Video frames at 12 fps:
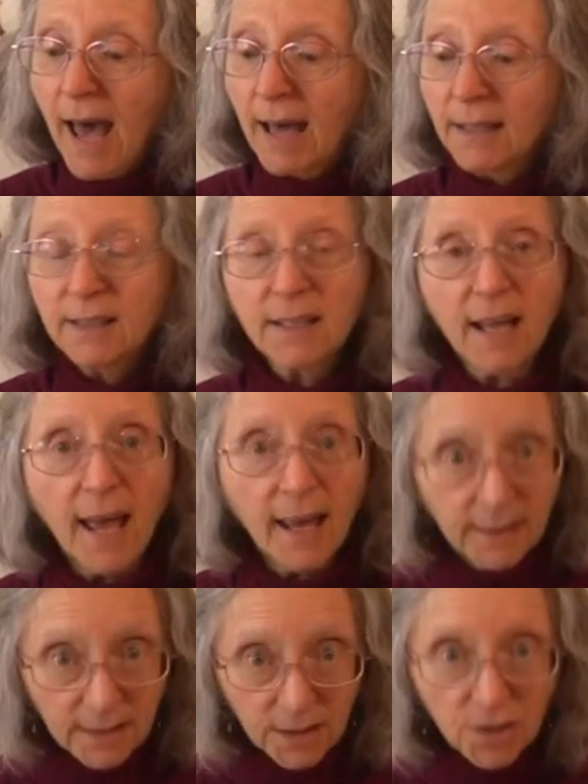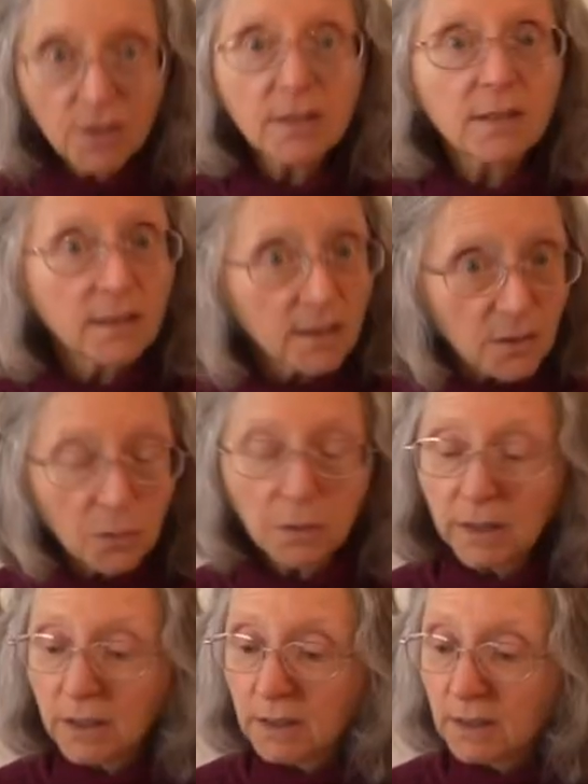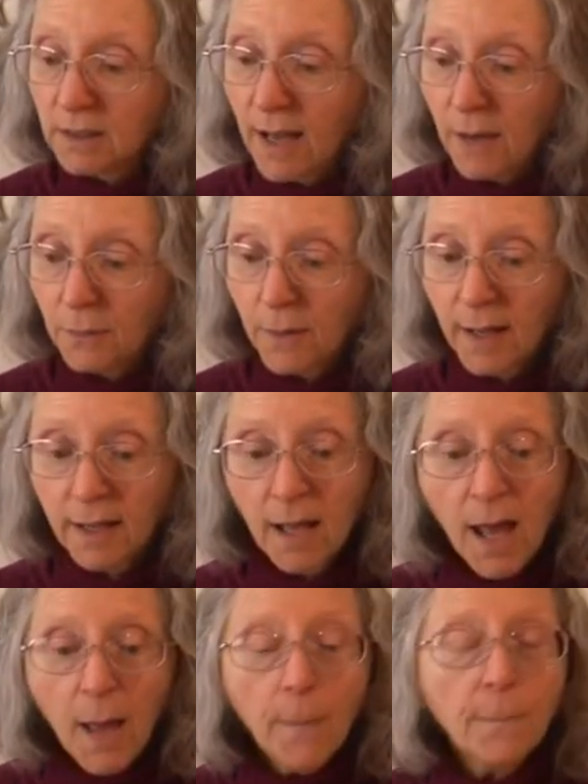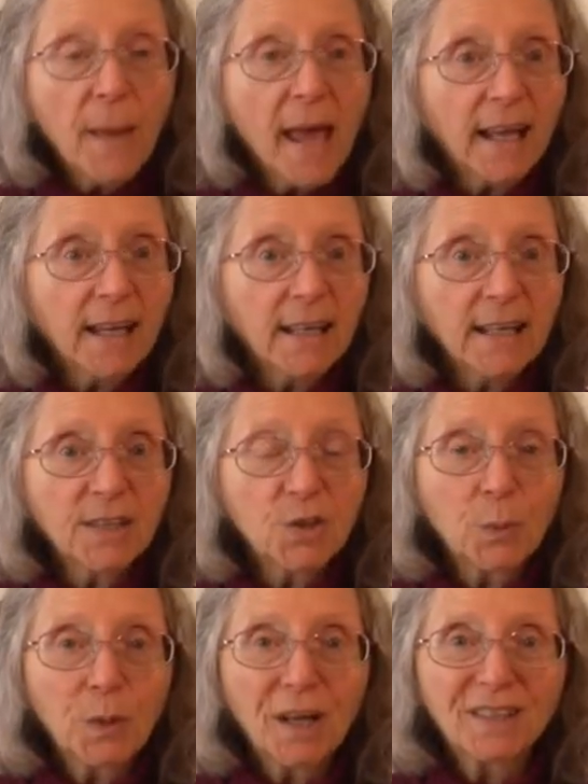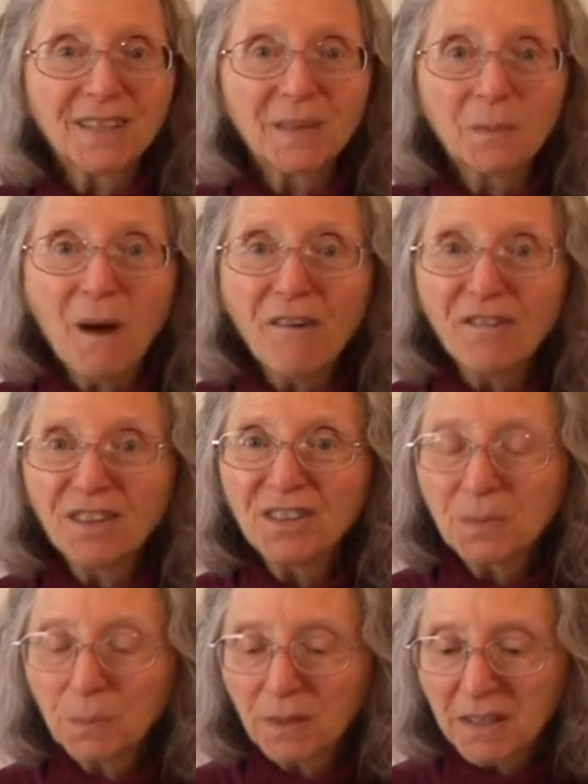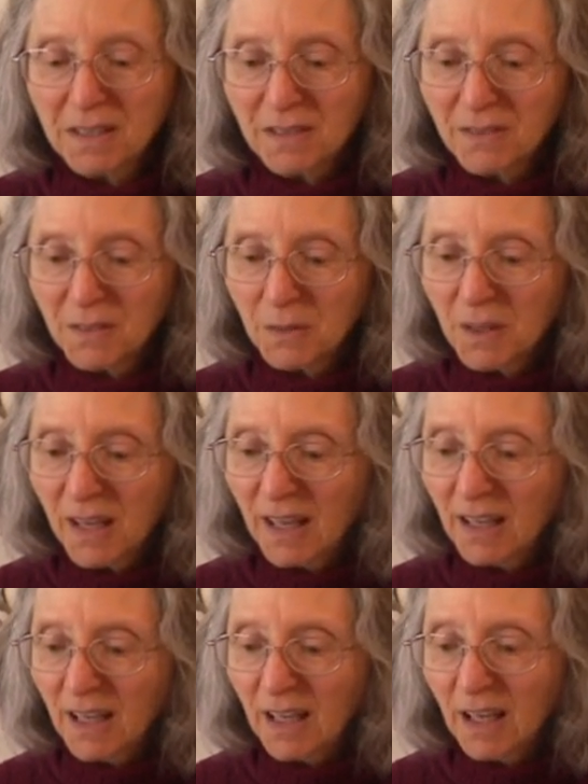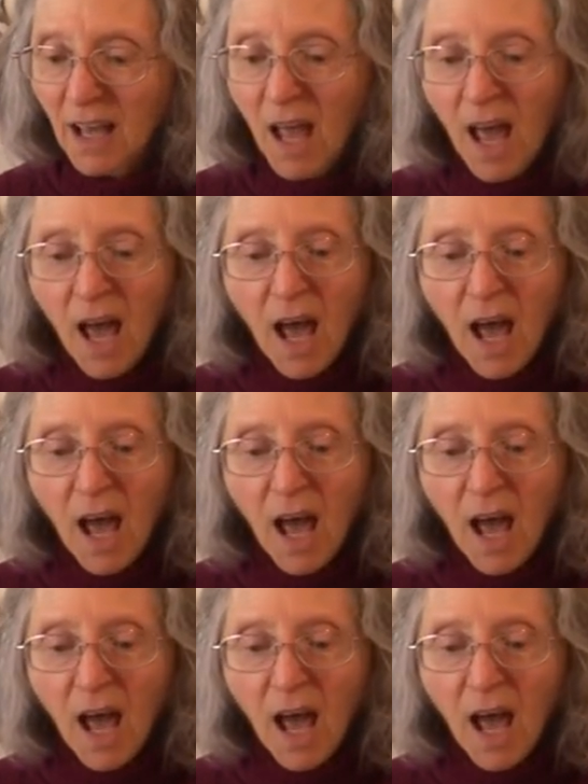add it to egg dishes, and it's really good that way. Bake it into breads and muffins in place of zucchini.